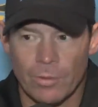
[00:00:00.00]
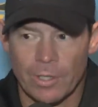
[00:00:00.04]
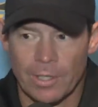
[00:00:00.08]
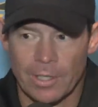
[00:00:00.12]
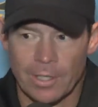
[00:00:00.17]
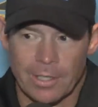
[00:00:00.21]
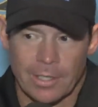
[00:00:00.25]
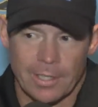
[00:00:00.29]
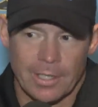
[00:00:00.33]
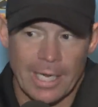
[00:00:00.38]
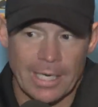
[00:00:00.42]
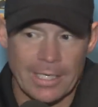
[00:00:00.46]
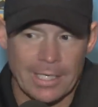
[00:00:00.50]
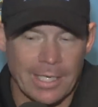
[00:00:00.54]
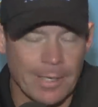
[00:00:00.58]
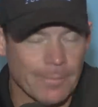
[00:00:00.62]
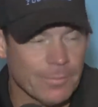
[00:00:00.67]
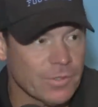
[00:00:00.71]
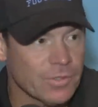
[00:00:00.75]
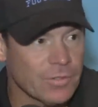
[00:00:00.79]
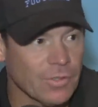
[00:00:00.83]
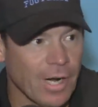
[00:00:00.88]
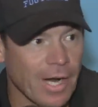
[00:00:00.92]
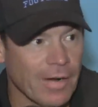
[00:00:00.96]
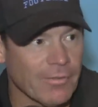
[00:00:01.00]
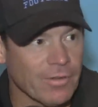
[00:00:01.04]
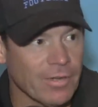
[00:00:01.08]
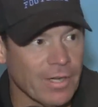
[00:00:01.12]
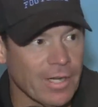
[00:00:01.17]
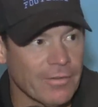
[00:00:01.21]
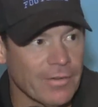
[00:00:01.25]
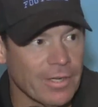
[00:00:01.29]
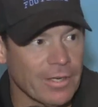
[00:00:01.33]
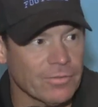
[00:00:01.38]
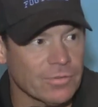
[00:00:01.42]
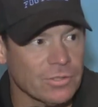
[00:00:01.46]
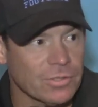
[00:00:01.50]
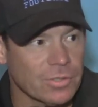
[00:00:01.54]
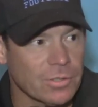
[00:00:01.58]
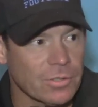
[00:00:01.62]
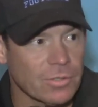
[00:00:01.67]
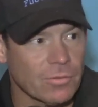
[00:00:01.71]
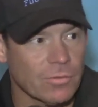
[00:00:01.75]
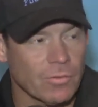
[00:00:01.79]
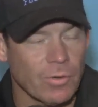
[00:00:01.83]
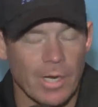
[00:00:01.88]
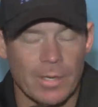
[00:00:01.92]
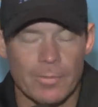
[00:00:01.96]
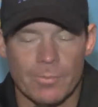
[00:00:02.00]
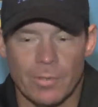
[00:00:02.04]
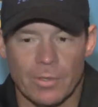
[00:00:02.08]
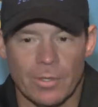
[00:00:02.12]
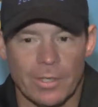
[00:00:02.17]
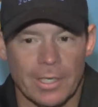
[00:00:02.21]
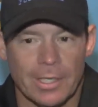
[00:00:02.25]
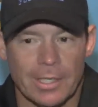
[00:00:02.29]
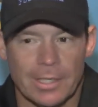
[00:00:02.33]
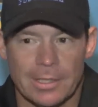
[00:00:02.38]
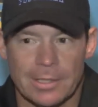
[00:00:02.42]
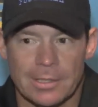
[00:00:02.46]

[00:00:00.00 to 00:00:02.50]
and that kept the drive alive. That was a great play.